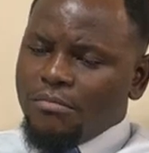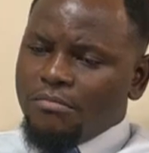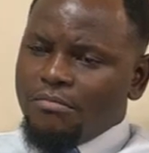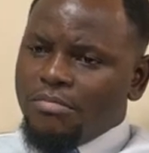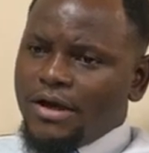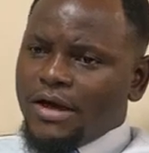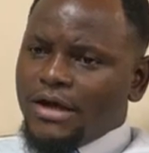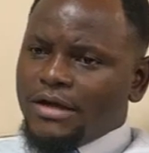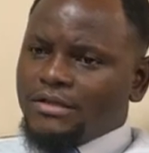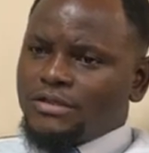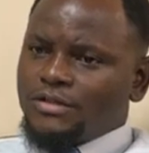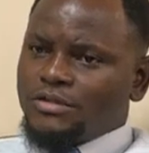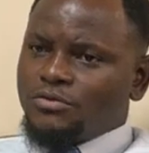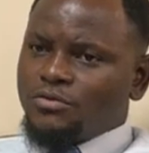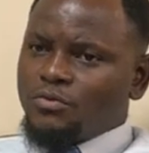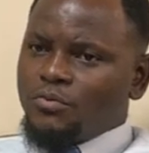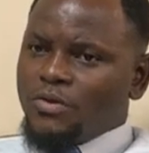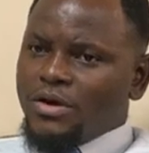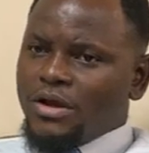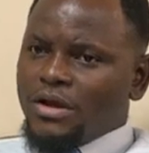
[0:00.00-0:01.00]
but
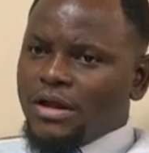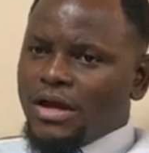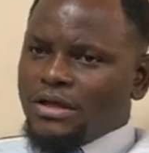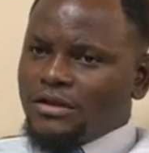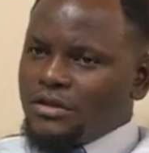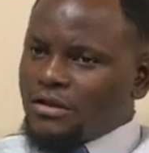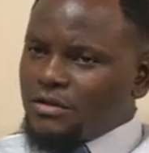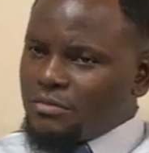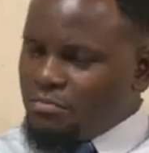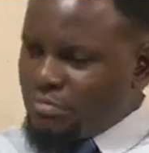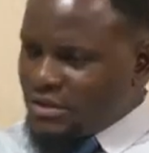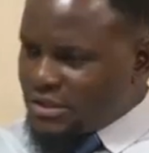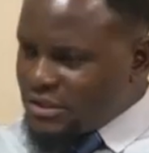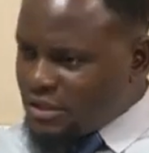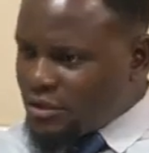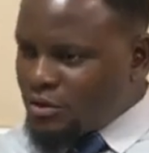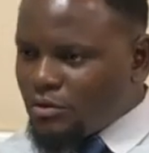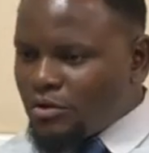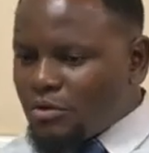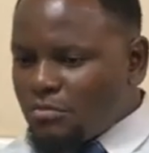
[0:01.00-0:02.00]
when at that
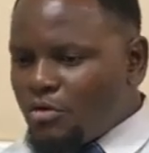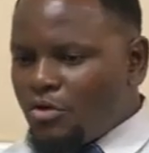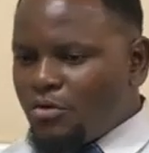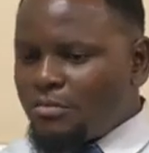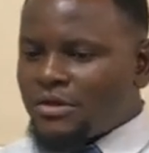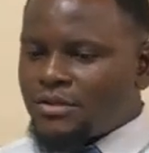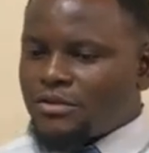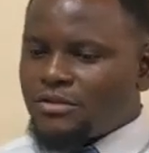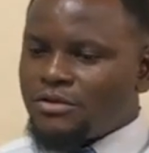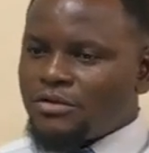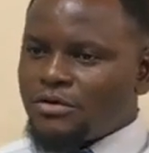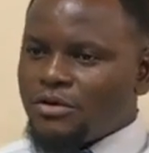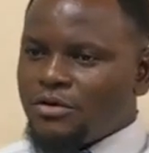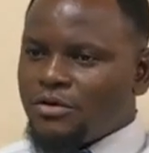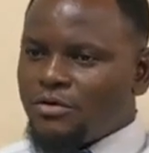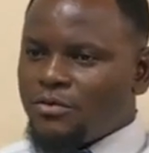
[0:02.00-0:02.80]
particular moment,